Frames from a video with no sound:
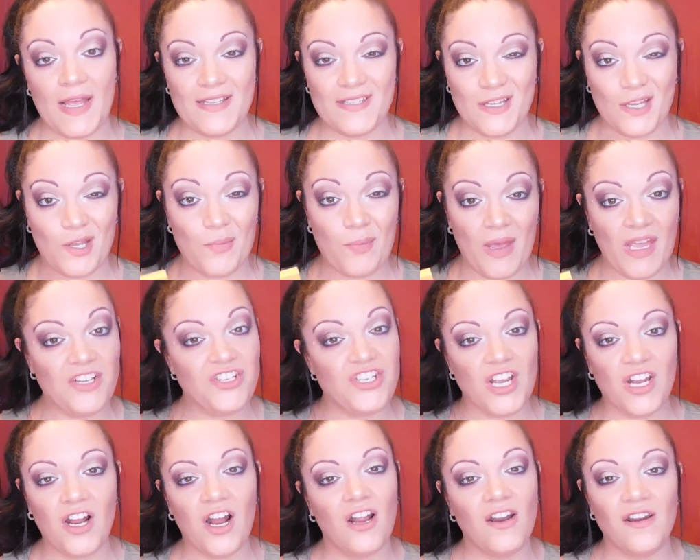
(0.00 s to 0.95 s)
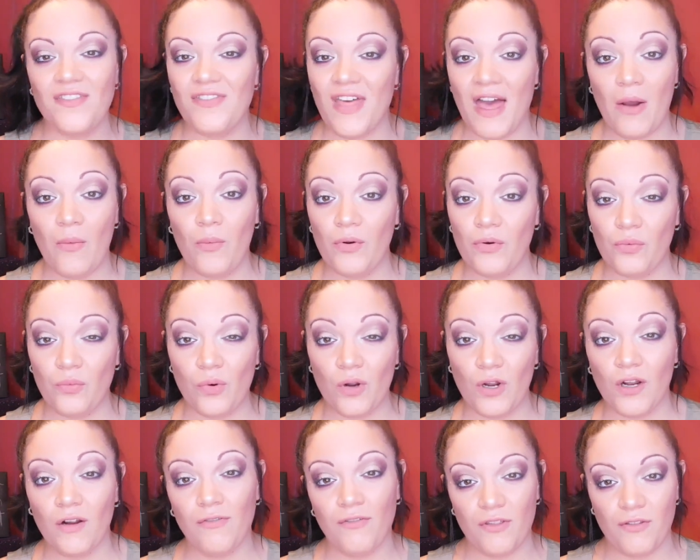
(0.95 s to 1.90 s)
has like a paycheck card and that wouldn't
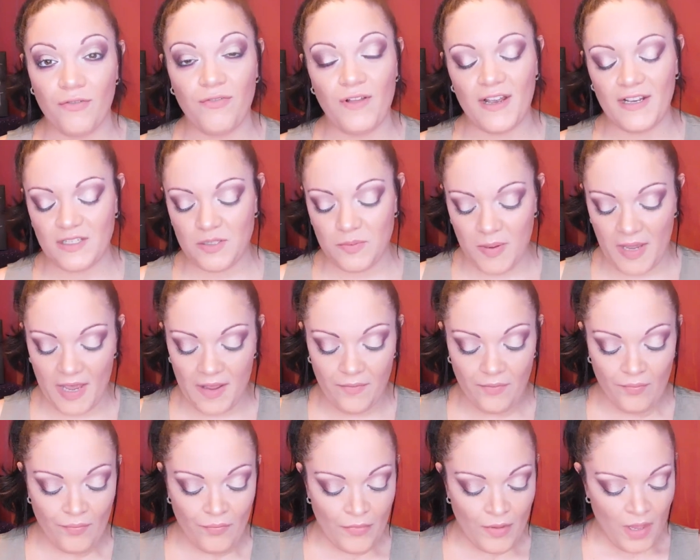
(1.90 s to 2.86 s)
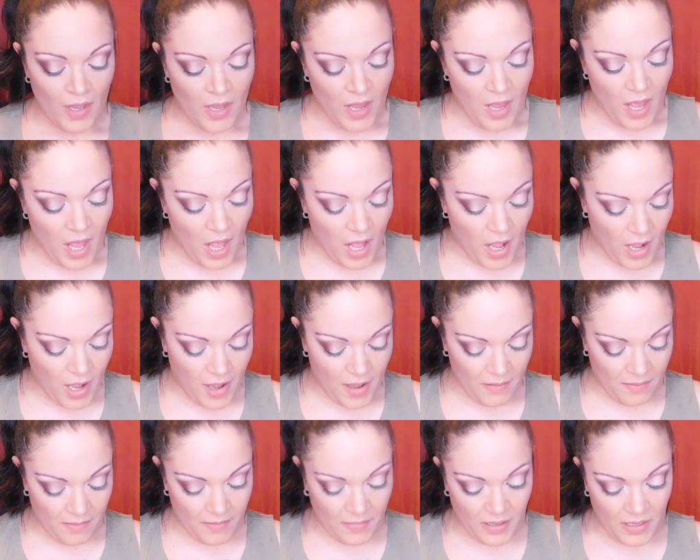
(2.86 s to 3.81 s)
work for the flex pay.
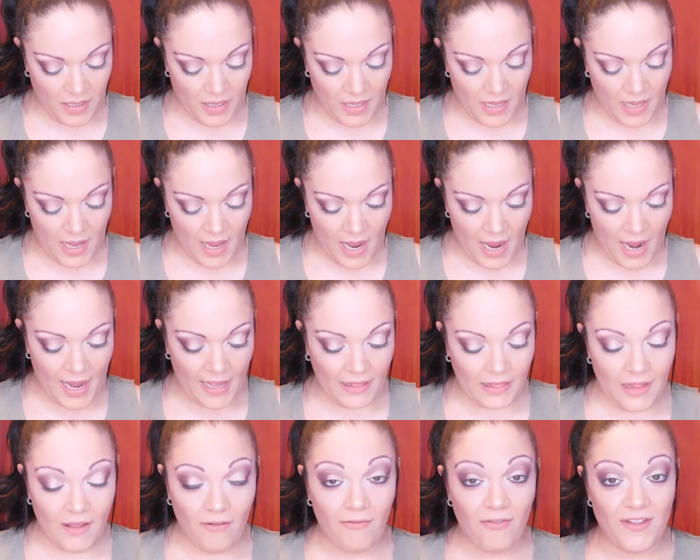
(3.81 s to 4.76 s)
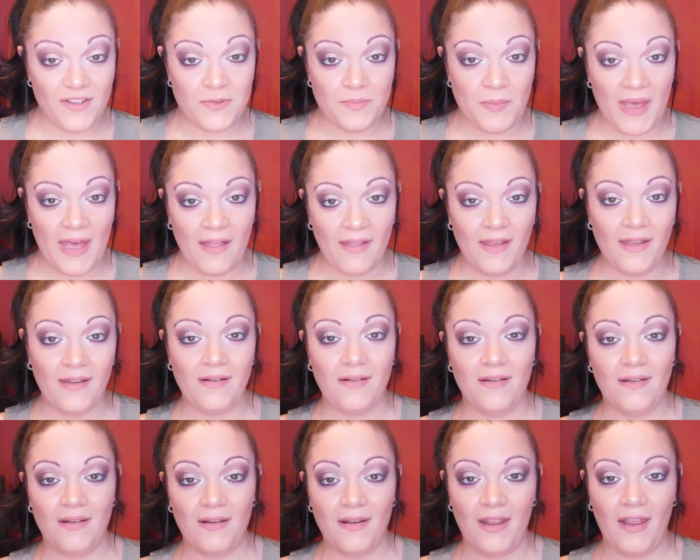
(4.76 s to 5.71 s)
I love this palette.
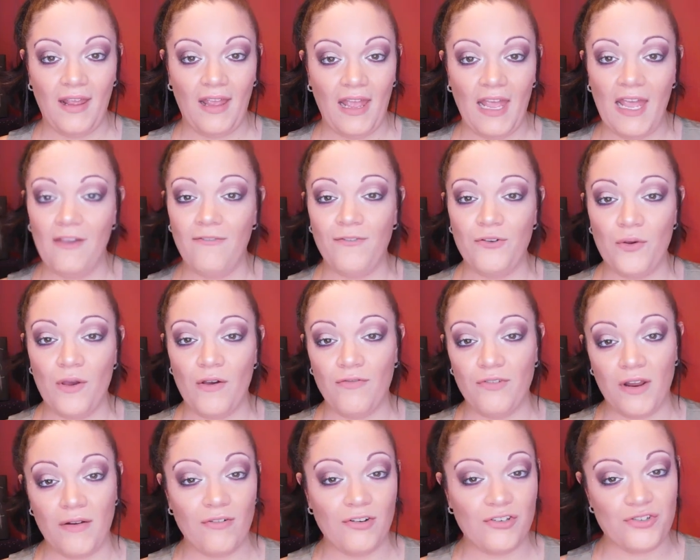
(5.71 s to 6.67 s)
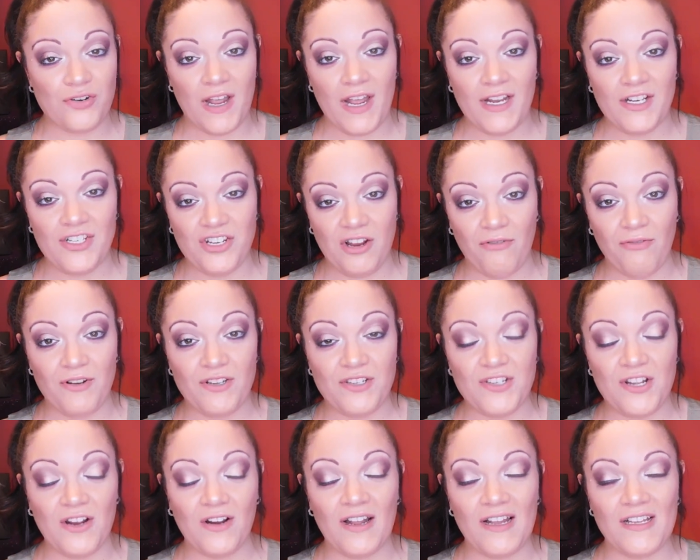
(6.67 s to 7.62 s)
If you have never tried Jeffree
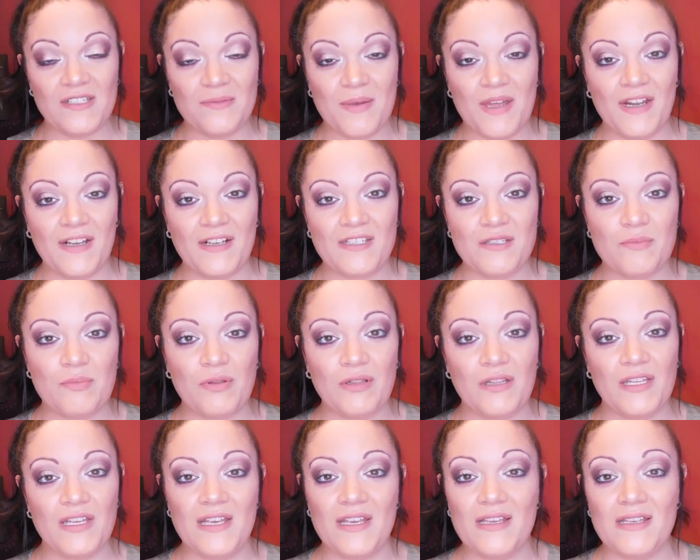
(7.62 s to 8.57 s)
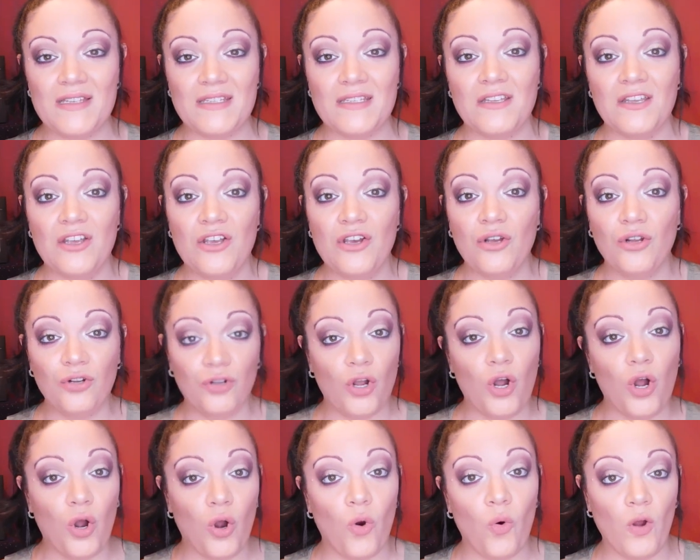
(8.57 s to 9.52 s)
Star Cosmetics, please
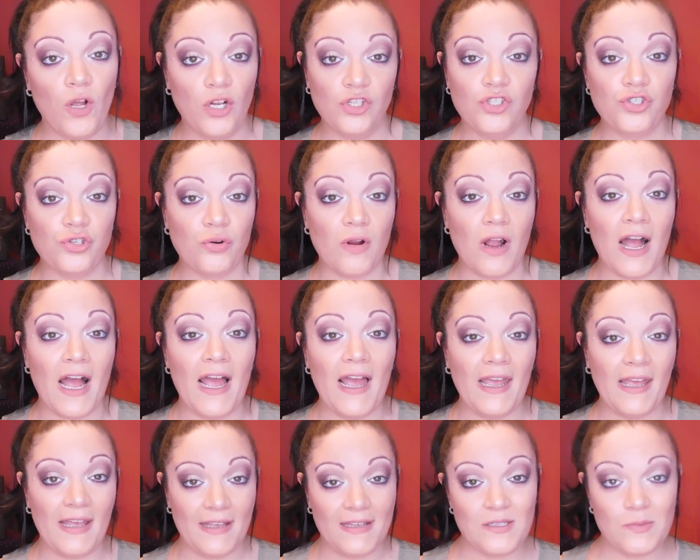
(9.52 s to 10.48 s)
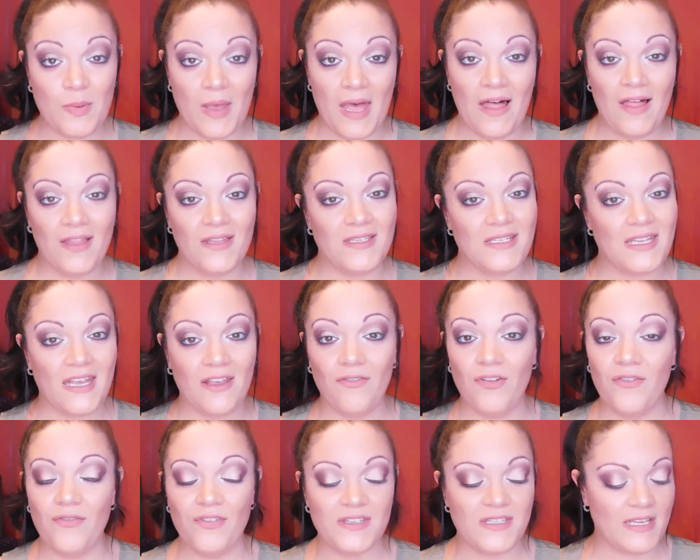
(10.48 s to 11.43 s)
go try his palettes.
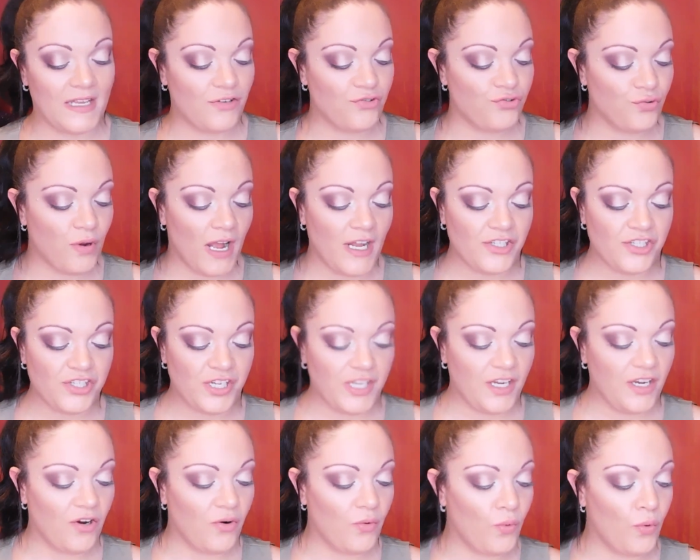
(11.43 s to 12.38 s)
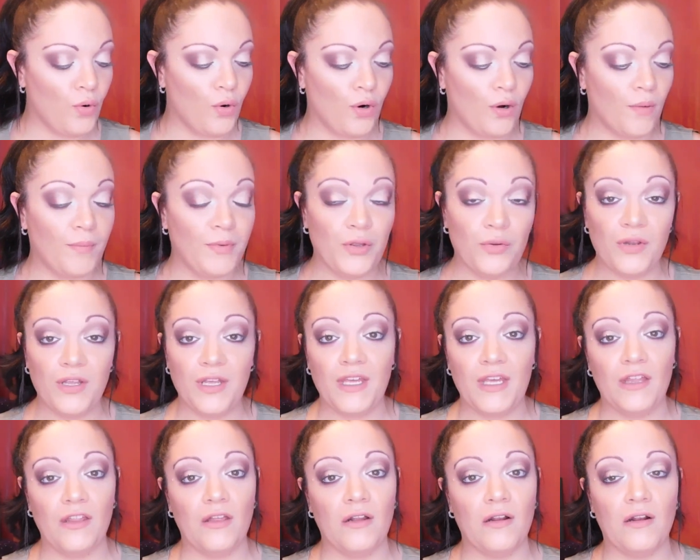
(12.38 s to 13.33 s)
Even if it's Androgyny or Beauty
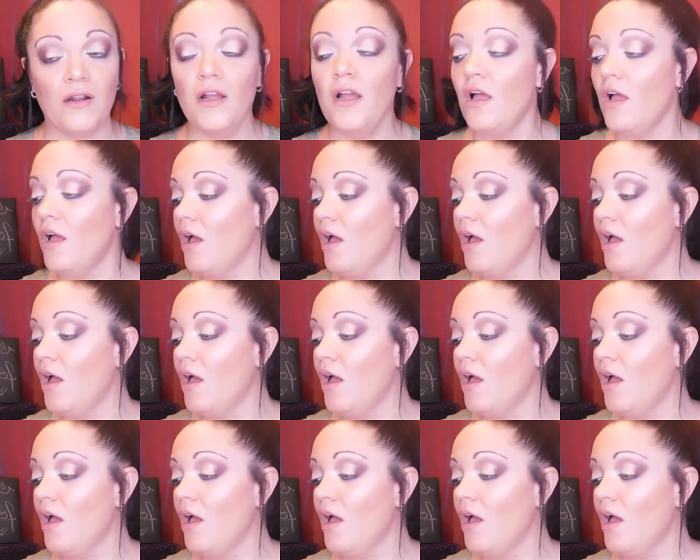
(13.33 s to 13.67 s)
Killer